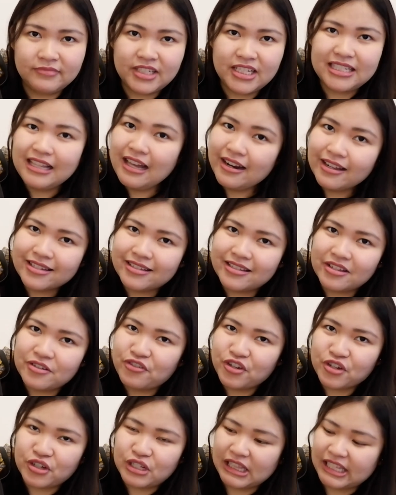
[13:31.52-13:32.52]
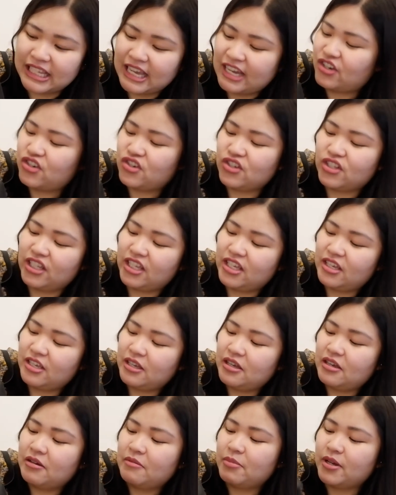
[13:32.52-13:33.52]
It's not as difficult actually,
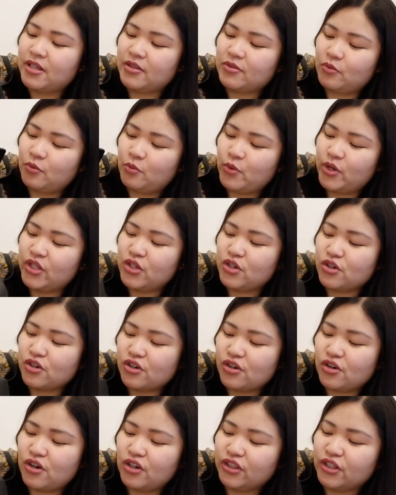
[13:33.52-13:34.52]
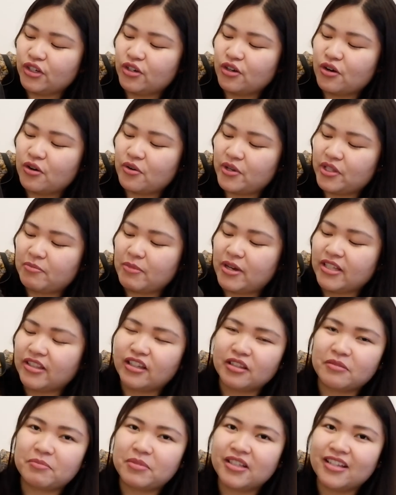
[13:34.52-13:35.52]
but when you're on the go, it might
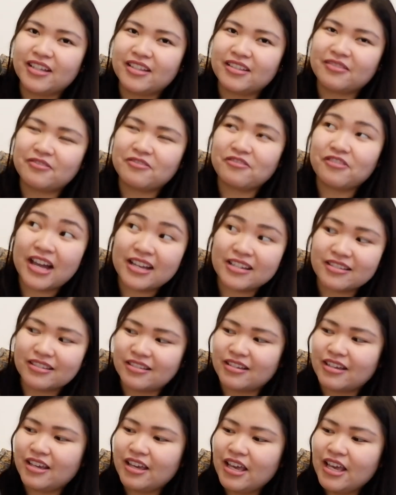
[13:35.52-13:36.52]
not be that fast.